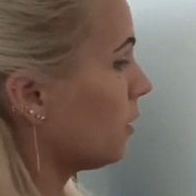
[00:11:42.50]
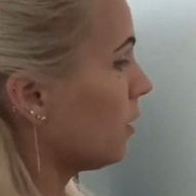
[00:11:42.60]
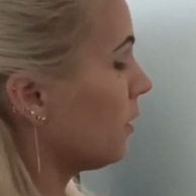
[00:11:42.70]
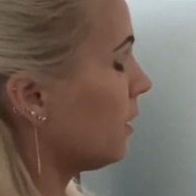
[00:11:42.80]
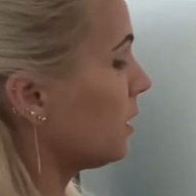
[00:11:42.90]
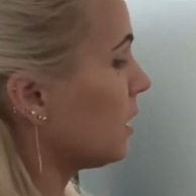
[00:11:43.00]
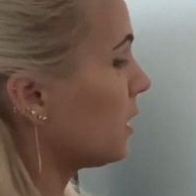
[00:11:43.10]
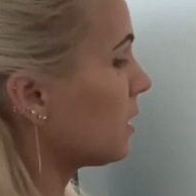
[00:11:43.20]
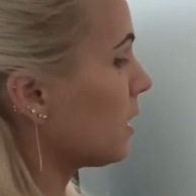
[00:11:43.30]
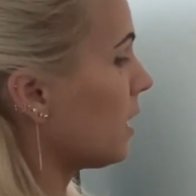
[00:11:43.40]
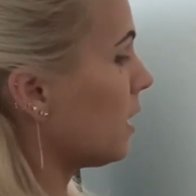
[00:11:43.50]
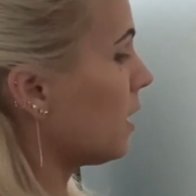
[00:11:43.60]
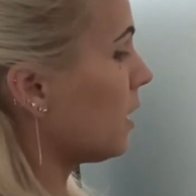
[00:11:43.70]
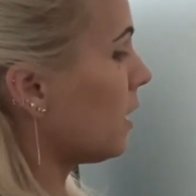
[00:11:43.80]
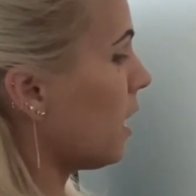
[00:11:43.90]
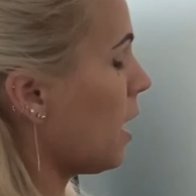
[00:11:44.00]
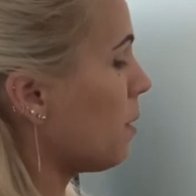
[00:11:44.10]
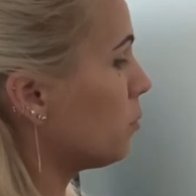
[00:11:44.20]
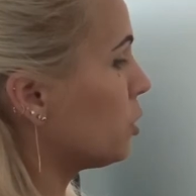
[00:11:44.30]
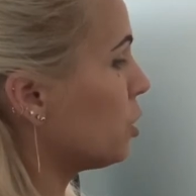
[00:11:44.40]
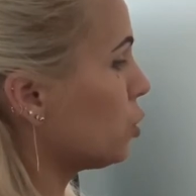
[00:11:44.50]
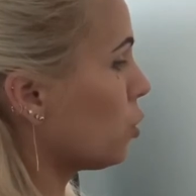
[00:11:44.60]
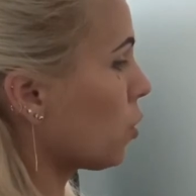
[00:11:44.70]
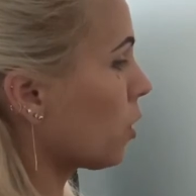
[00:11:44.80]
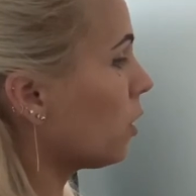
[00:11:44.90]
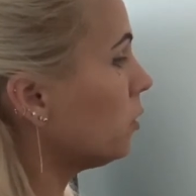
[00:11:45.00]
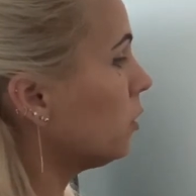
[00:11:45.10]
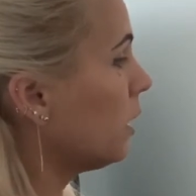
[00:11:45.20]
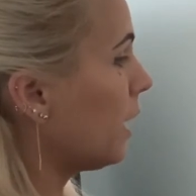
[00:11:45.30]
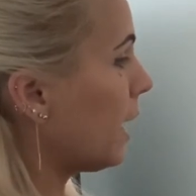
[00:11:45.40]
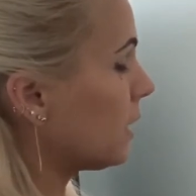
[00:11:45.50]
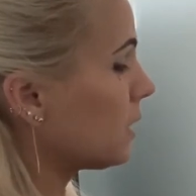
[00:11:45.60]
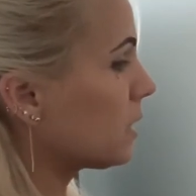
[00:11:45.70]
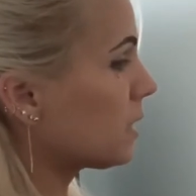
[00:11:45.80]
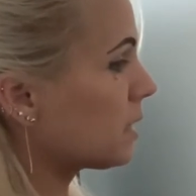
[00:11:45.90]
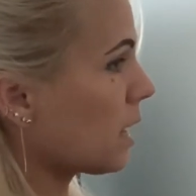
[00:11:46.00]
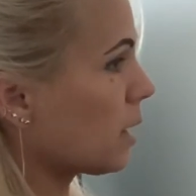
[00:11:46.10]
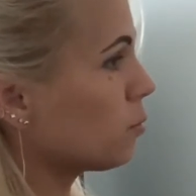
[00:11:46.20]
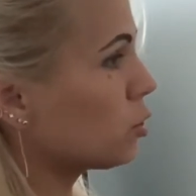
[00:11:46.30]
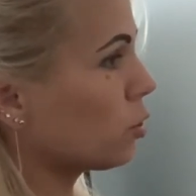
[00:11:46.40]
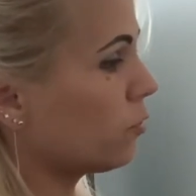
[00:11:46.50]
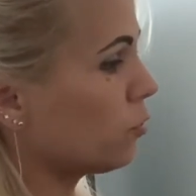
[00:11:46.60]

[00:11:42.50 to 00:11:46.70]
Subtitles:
that has an empty circle and stem. So if